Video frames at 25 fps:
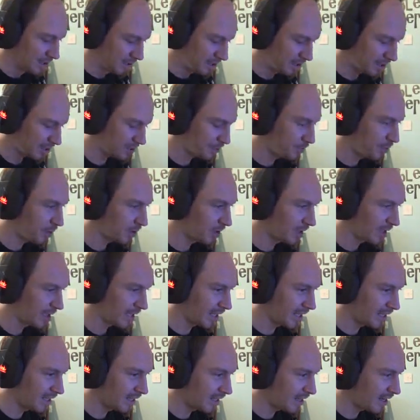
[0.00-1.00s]
Just
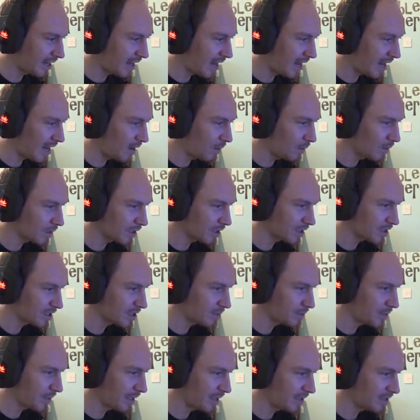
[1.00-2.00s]
pulling in now. I'm going to
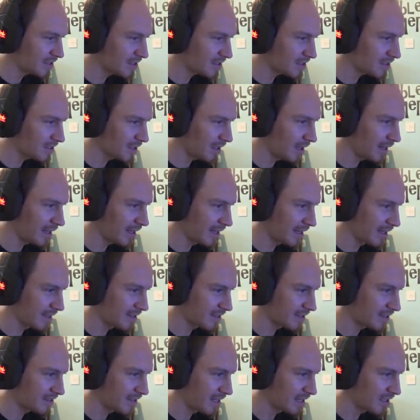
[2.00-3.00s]
speed slightly
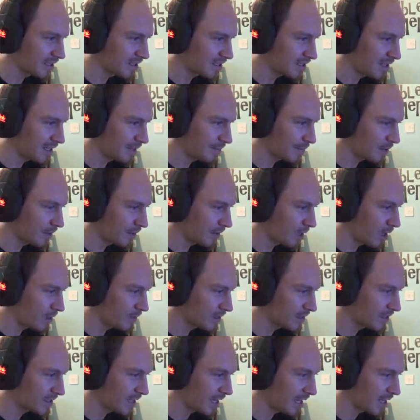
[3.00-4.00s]
into the station because I'm going
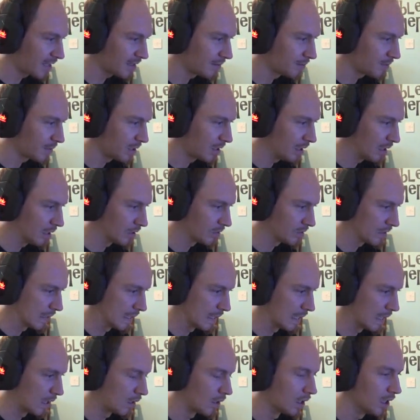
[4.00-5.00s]
over 10 miles an
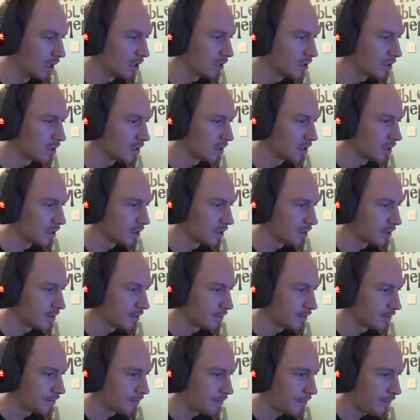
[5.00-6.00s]
hour.
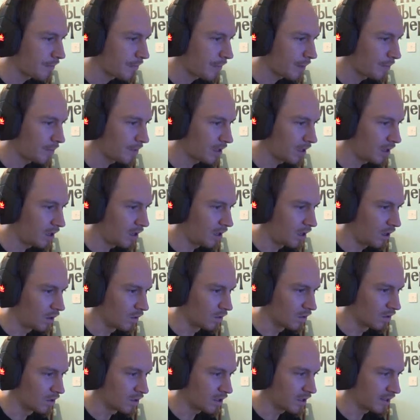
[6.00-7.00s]
But,
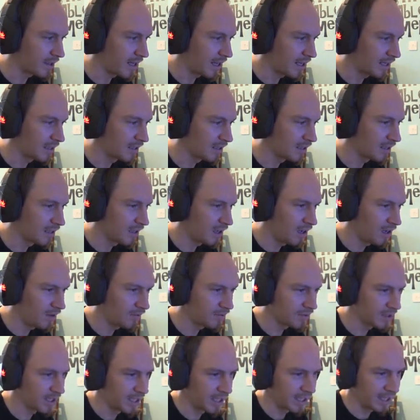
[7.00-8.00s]
oh, look at that.
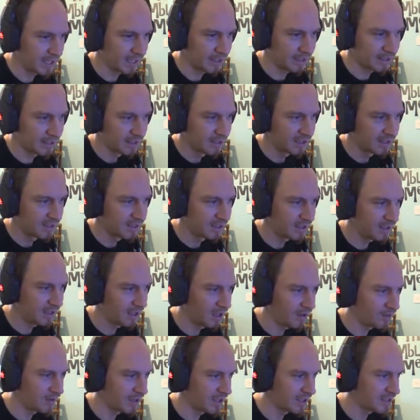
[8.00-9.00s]
Lovely,
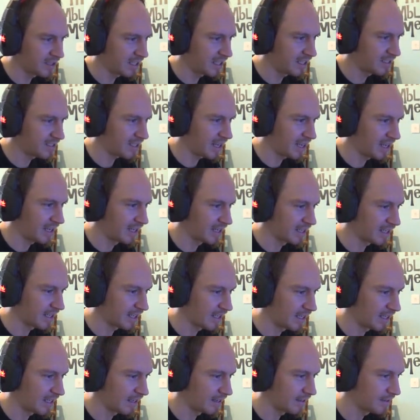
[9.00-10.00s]
lovely detailing
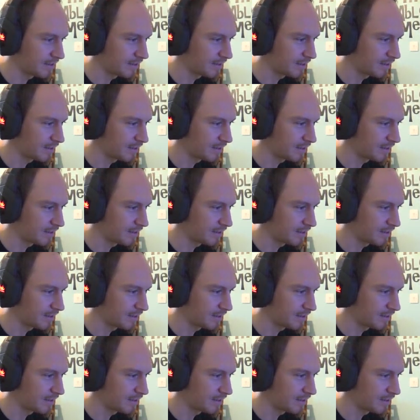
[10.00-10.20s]
here.